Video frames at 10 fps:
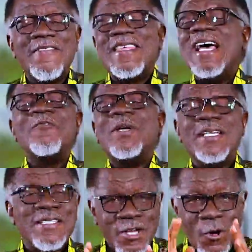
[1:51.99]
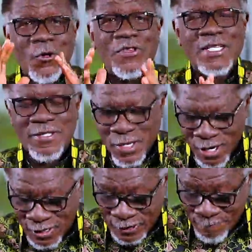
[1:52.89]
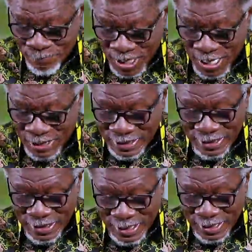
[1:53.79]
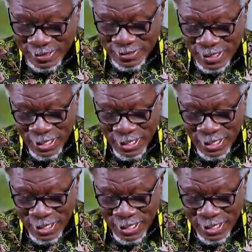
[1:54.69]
Then we can say, oh, that's God leading us.